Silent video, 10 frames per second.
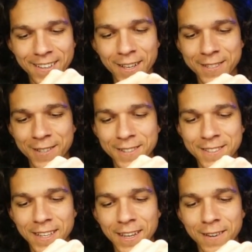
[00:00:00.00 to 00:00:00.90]
it
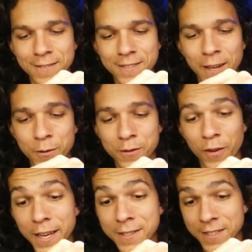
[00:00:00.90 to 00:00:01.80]
turns out it was
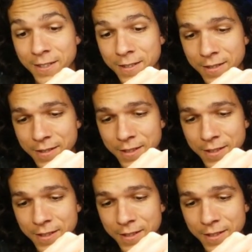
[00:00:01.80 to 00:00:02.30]
Vazen.